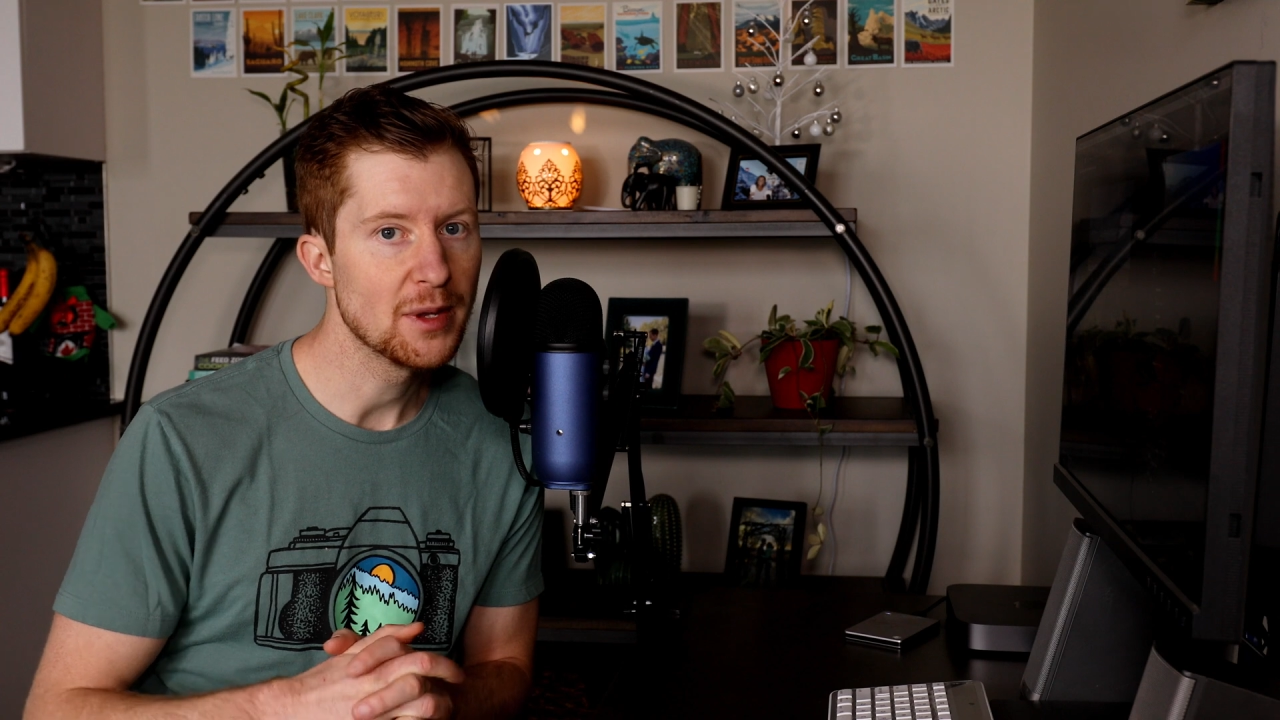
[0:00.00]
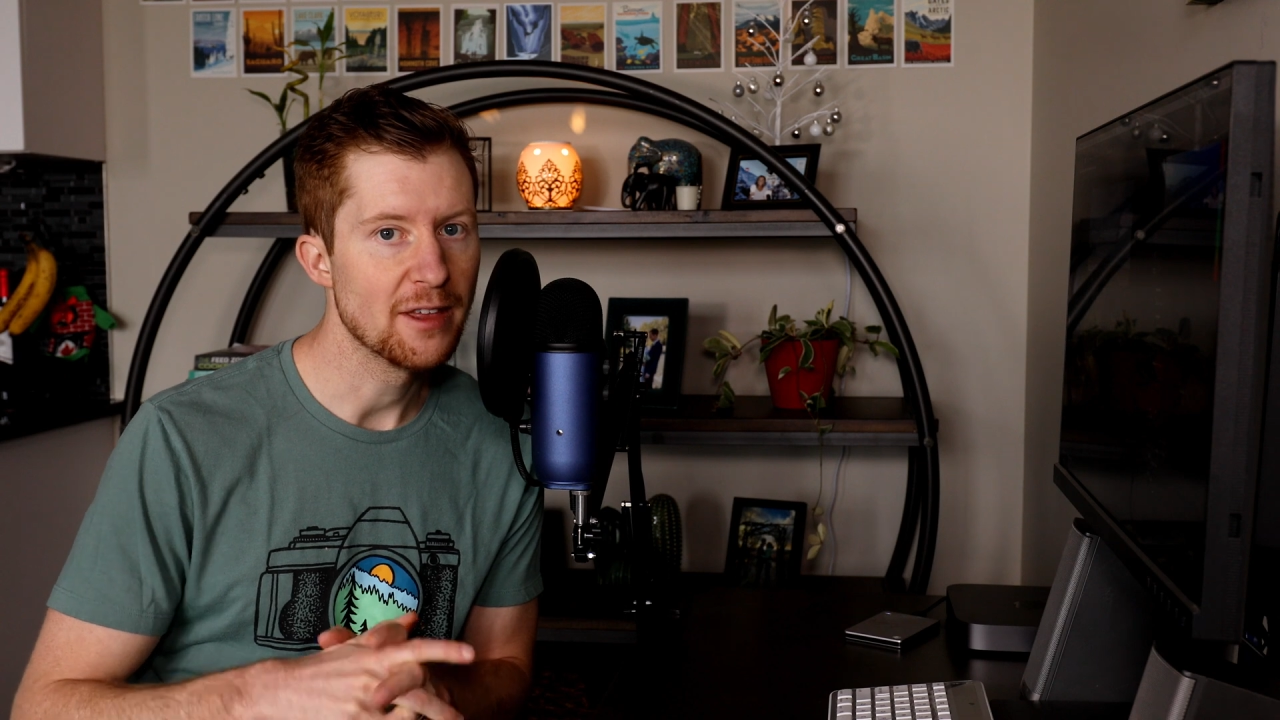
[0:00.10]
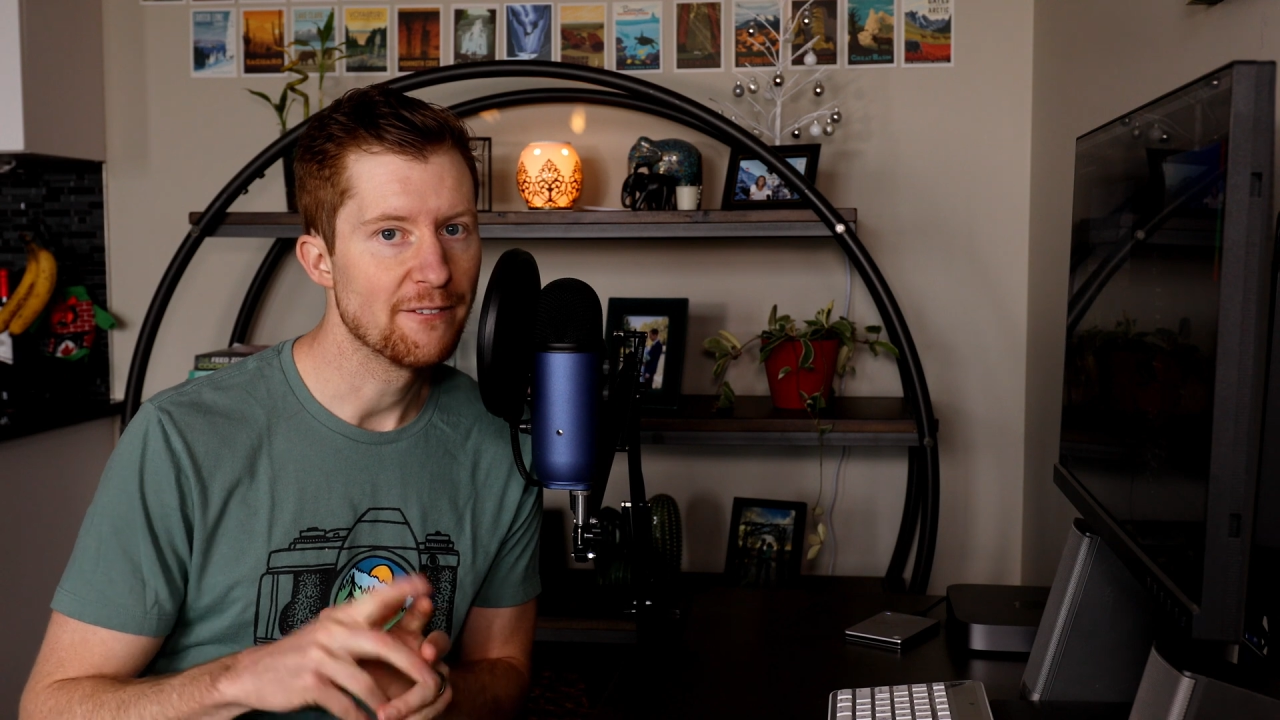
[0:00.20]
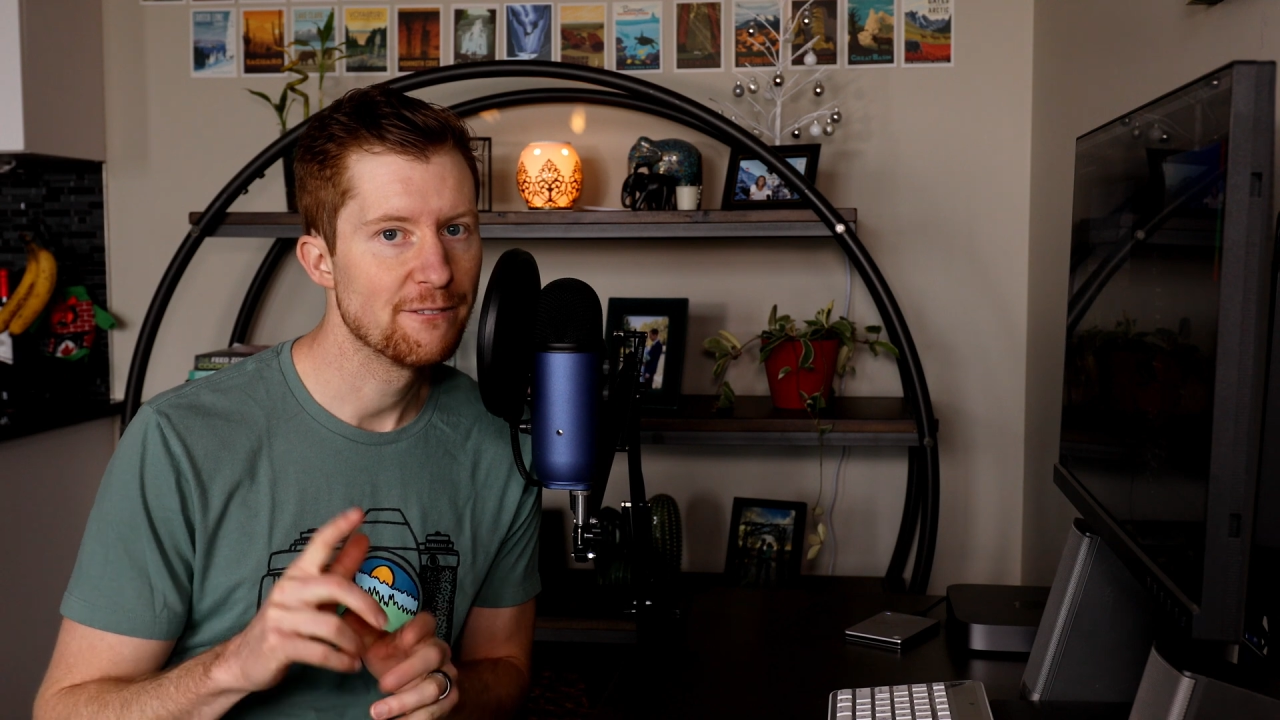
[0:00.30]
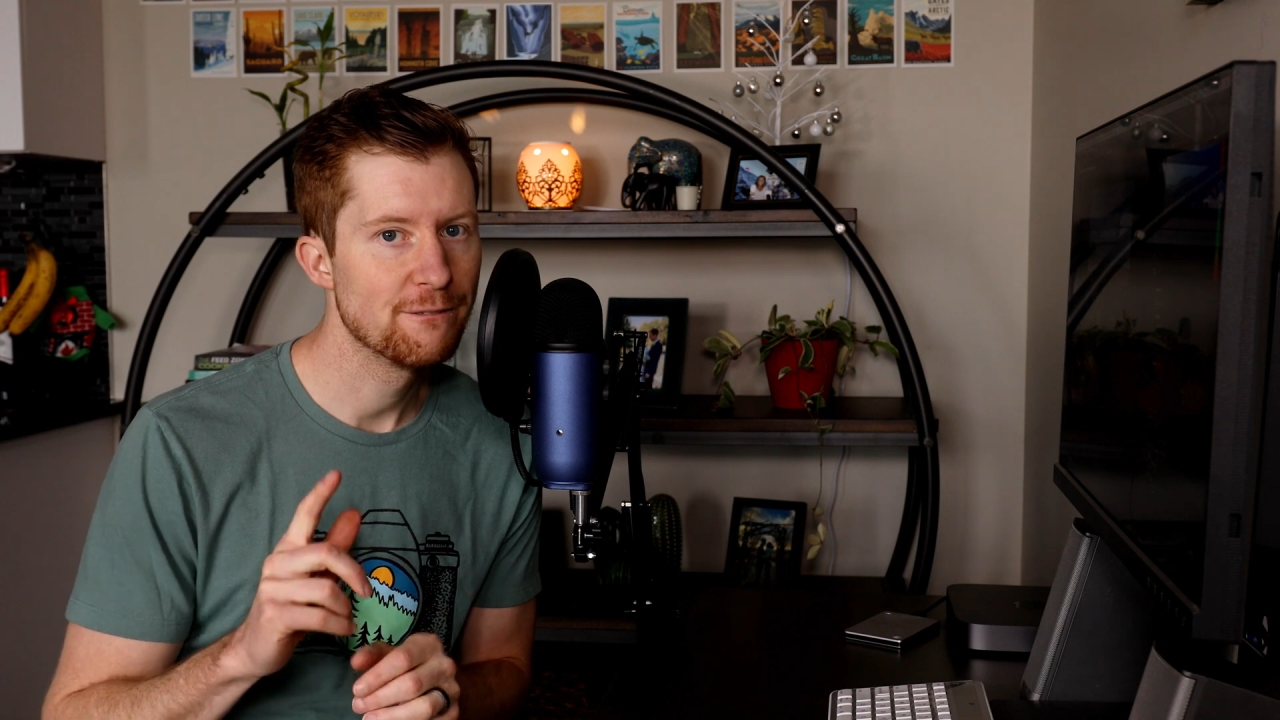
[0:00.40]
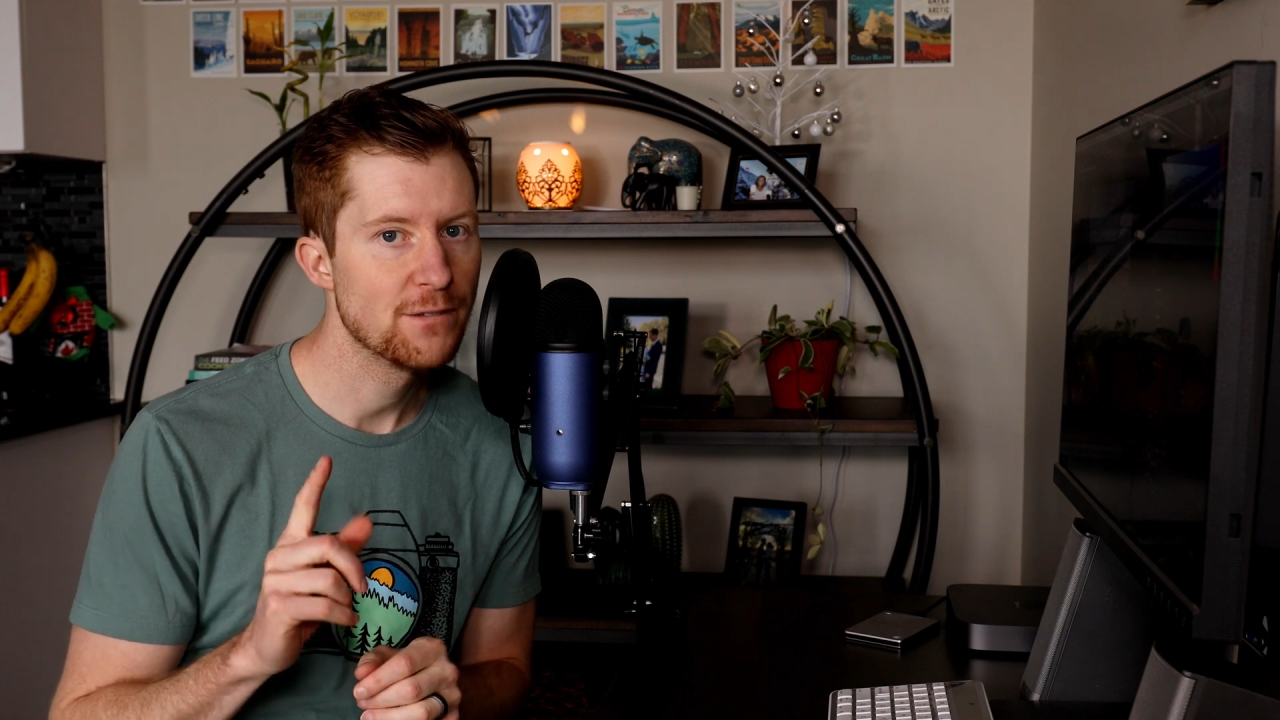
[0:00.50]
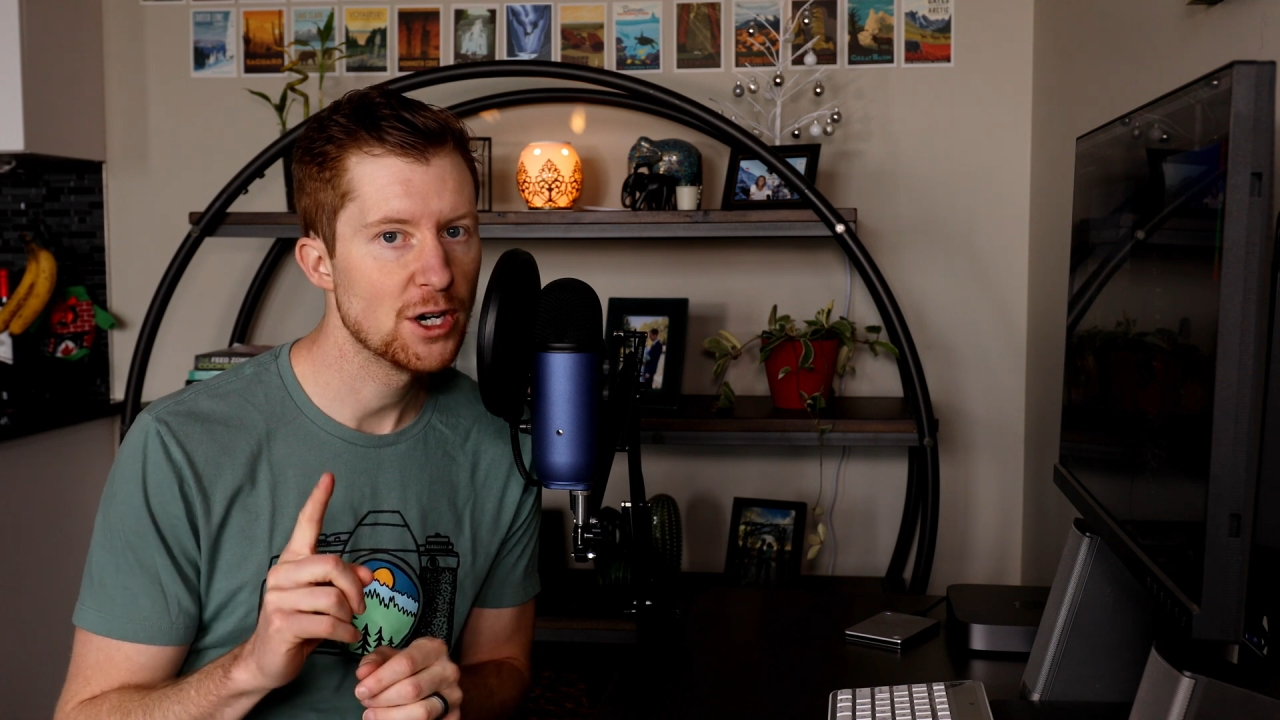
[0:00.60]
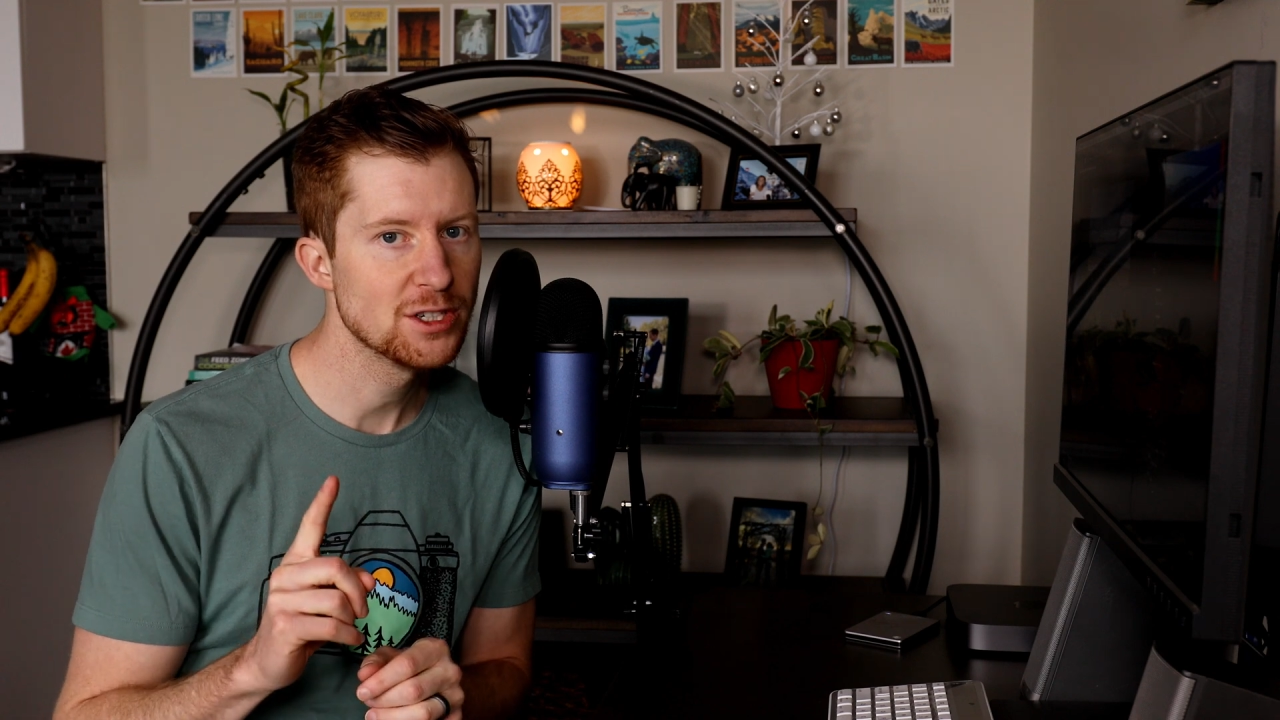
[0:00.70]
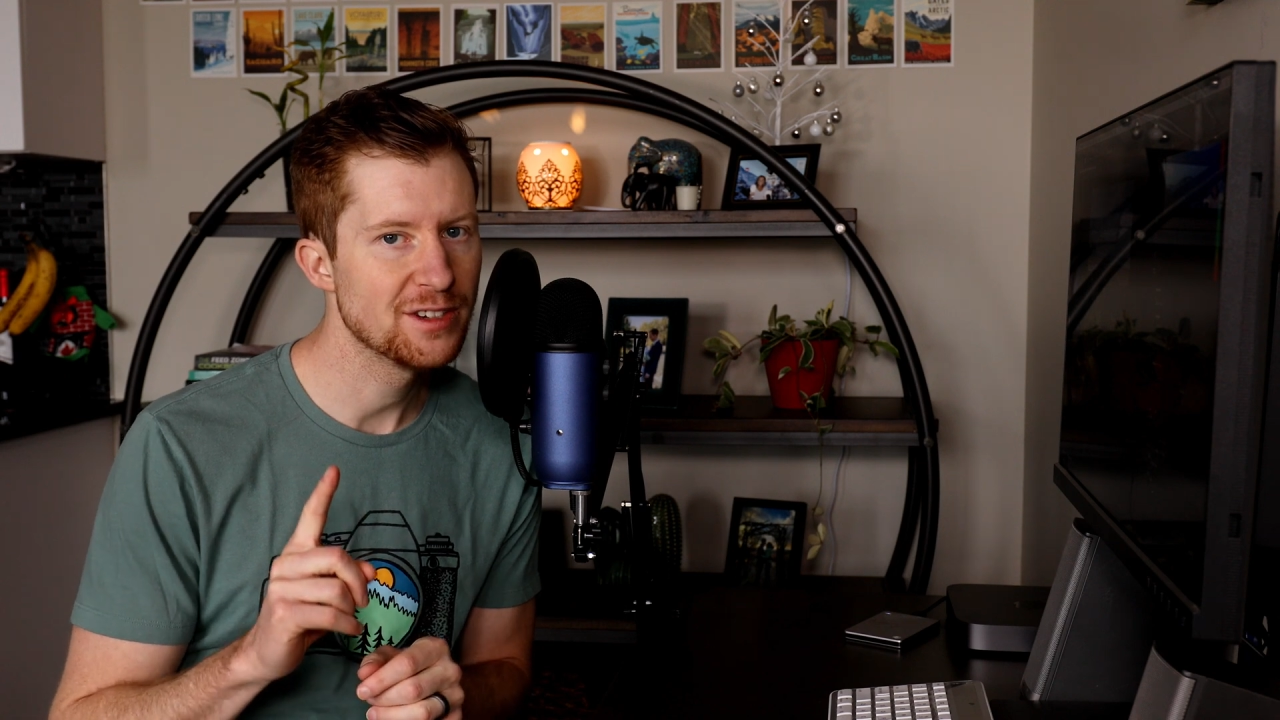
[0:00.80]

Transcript: to be the first